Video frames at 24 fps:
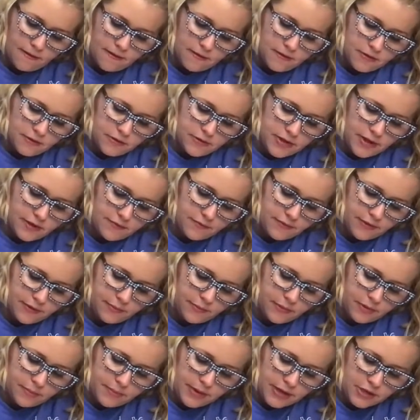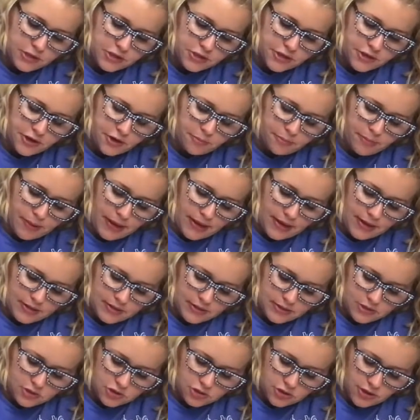You definitely want to make sure your paint
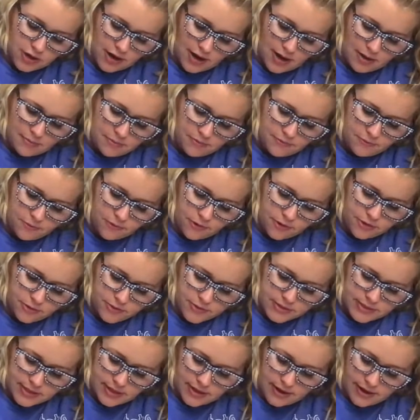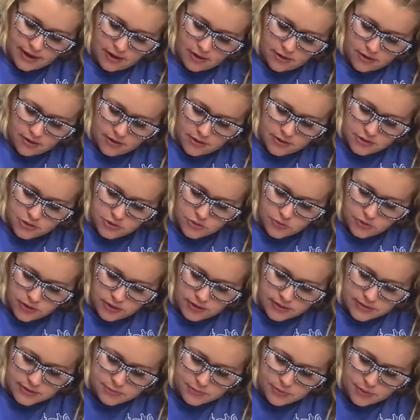is dry before you set out on doing
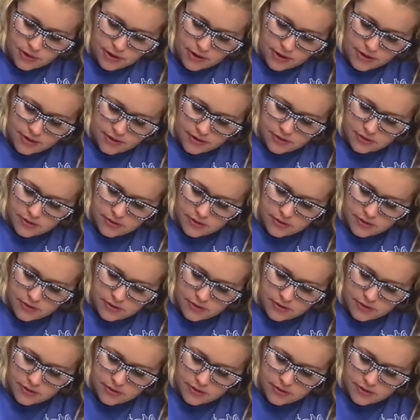this part